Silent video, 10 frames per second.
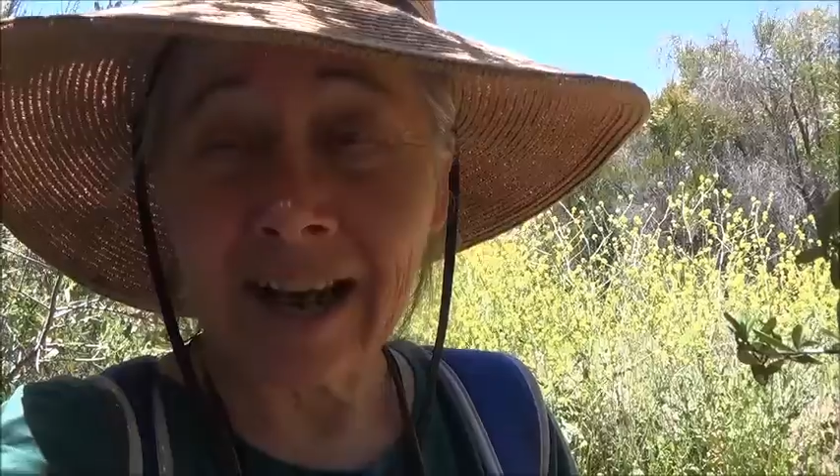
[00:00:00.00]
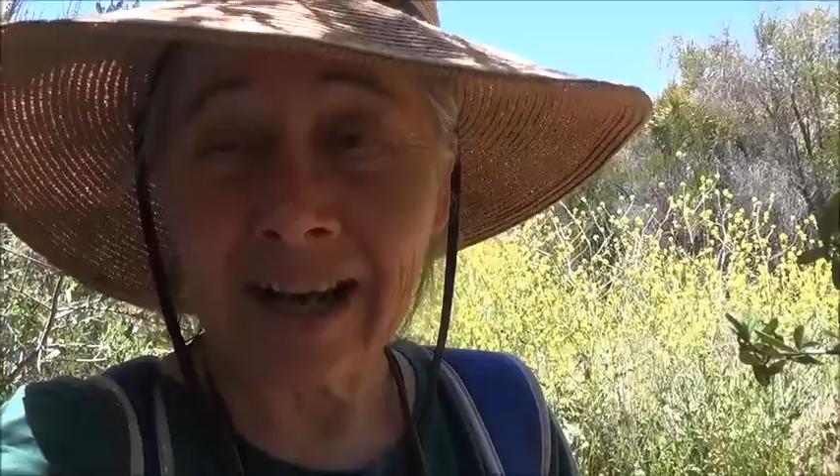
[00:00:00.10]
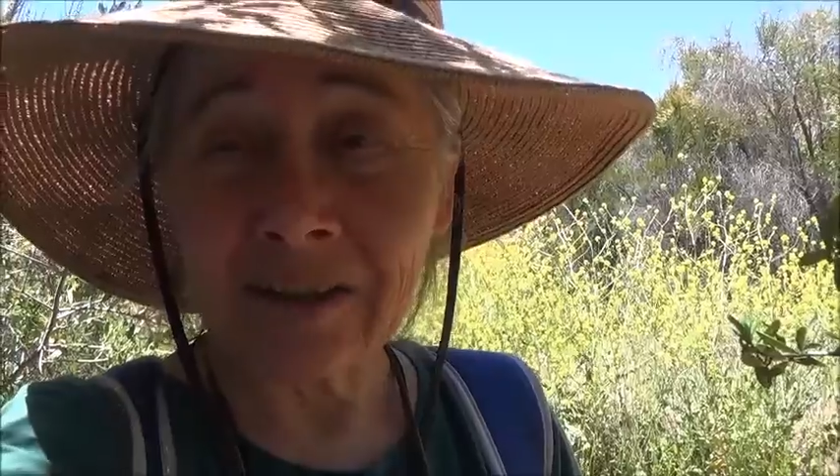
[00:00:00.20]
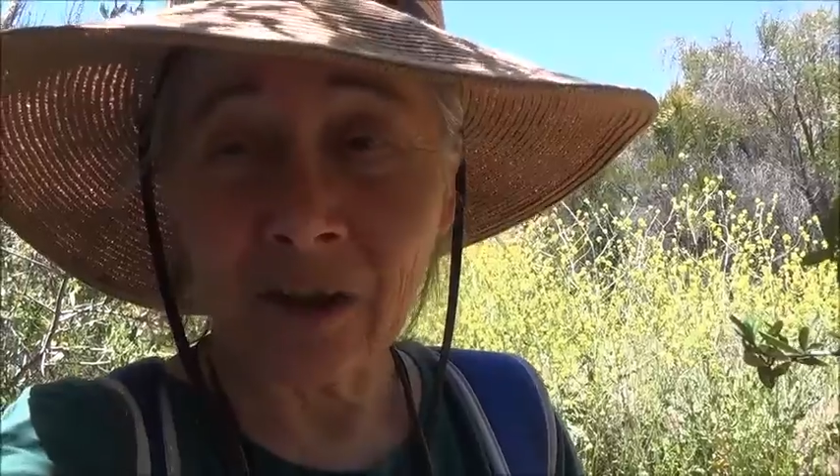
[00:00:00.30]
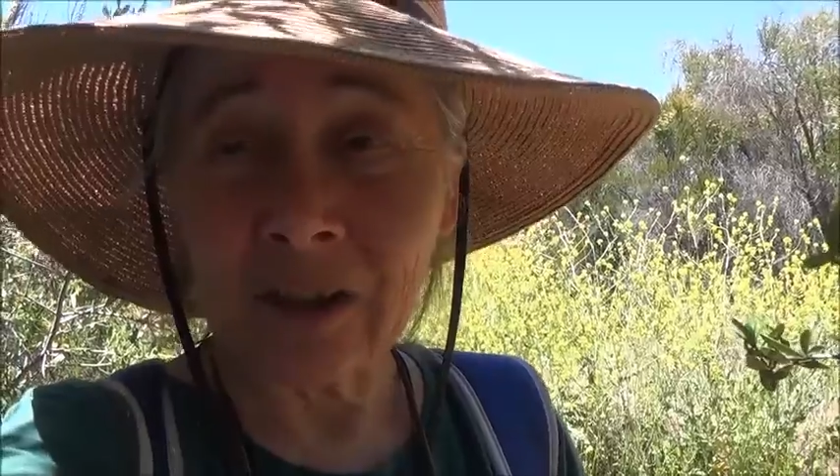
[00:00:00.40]

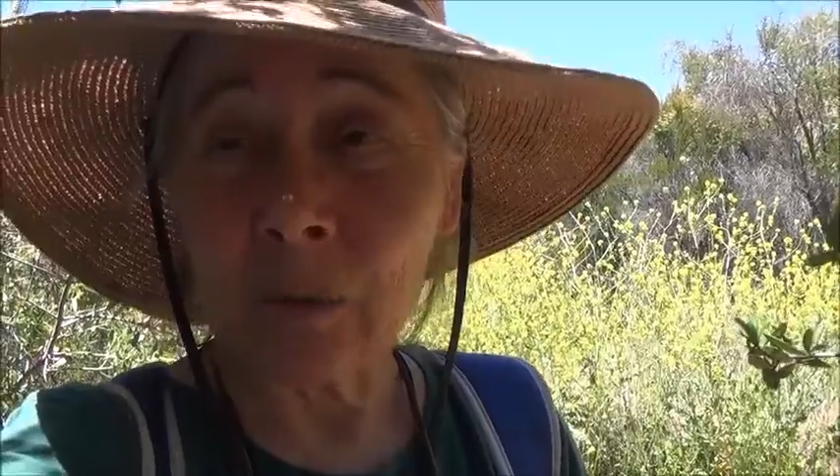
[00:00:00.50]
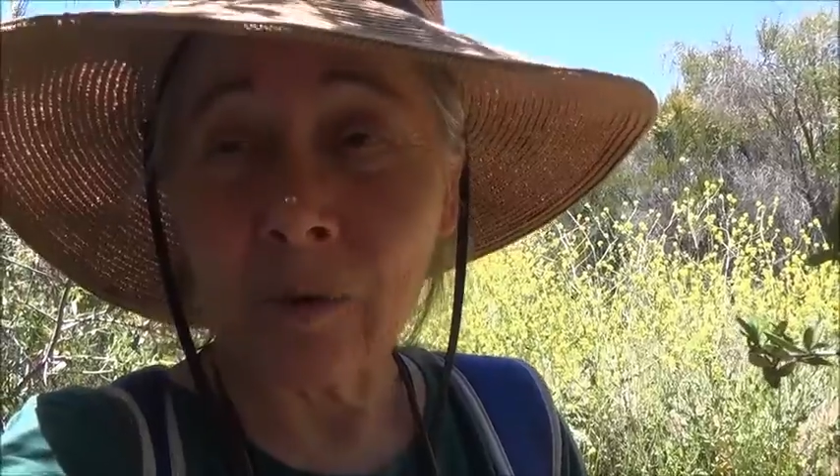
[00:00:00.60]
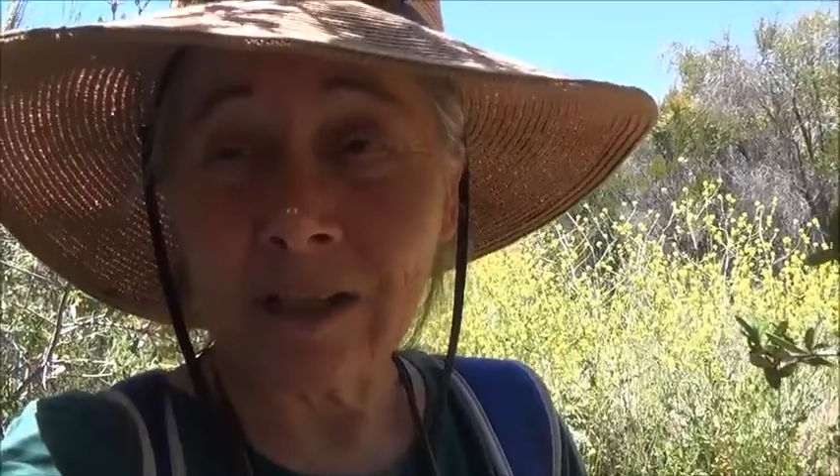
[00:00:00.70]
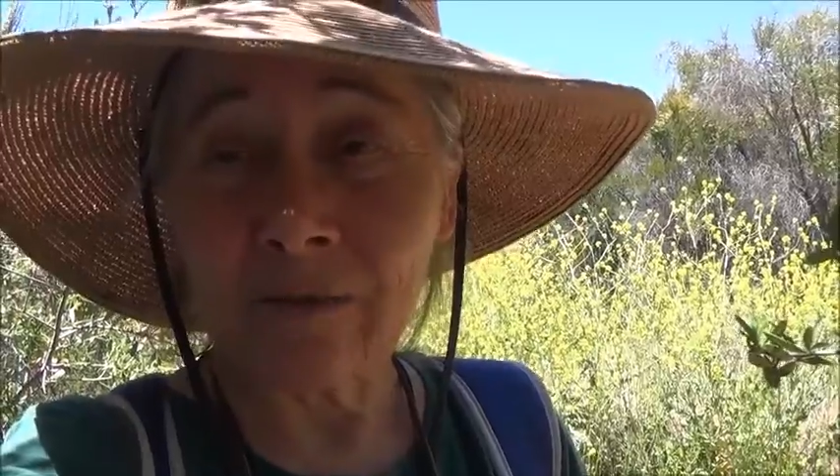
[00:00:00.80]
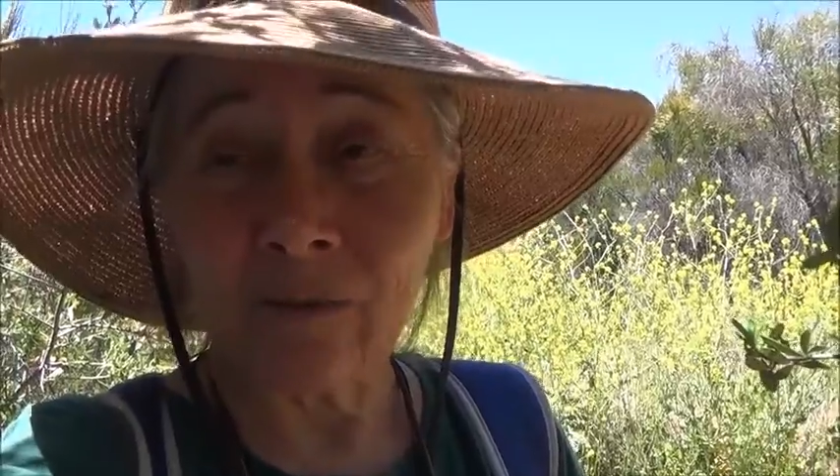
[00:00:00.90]
act on and
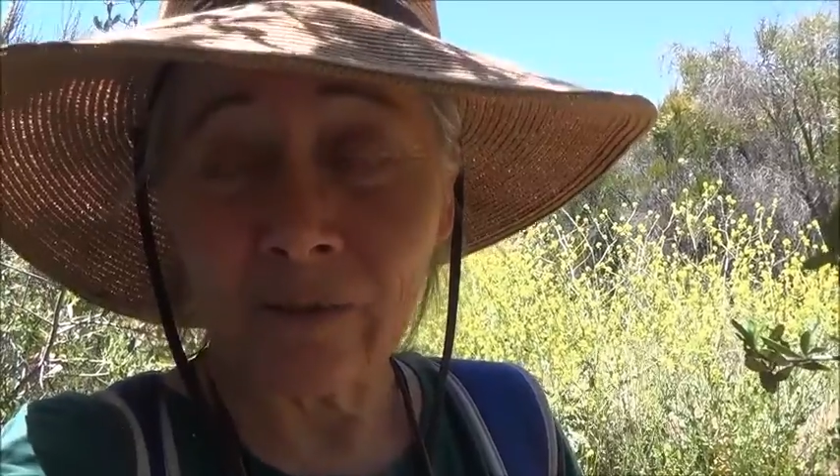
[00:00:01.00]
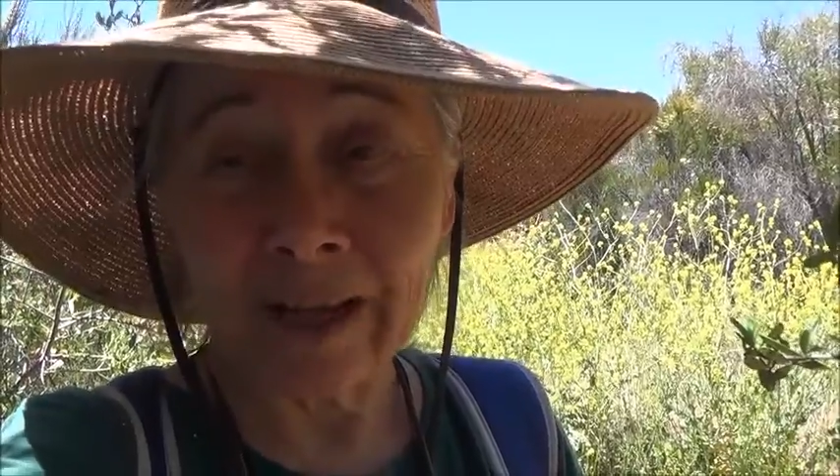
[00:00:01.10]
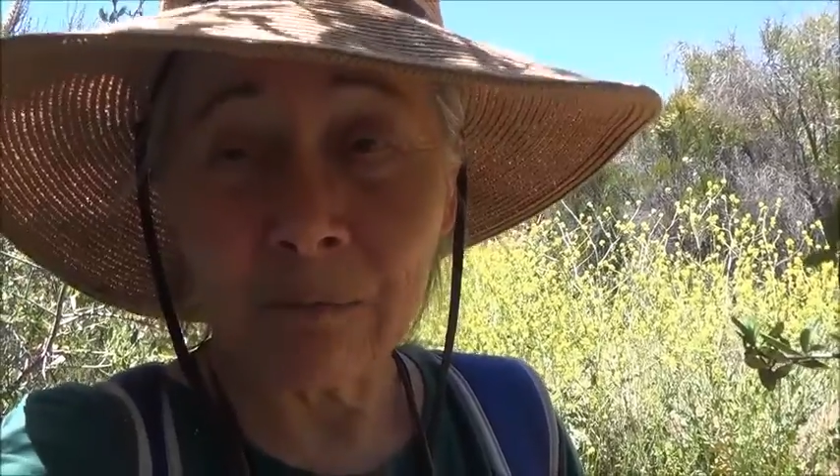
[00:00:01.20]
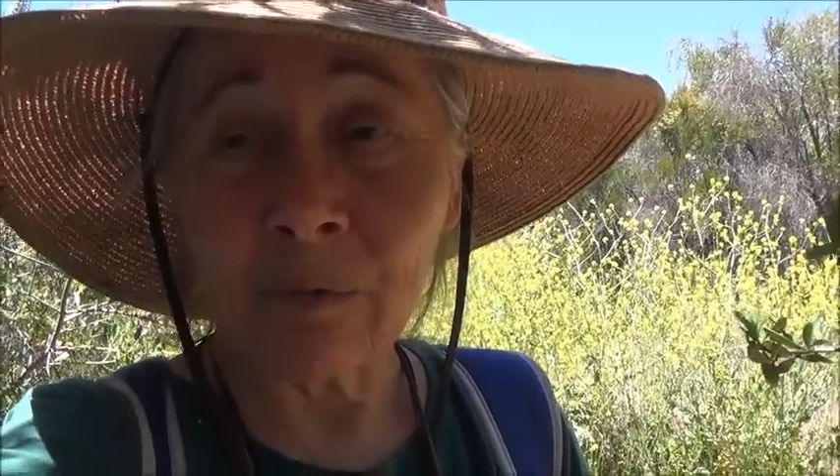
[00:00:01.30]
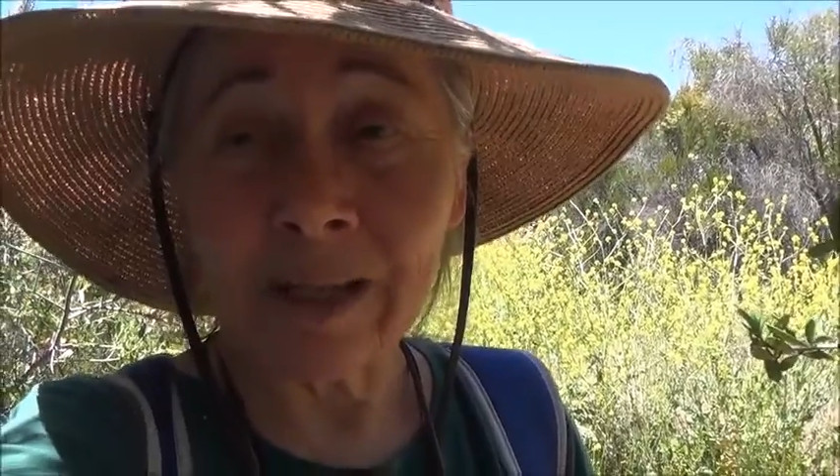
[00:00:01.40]
which of them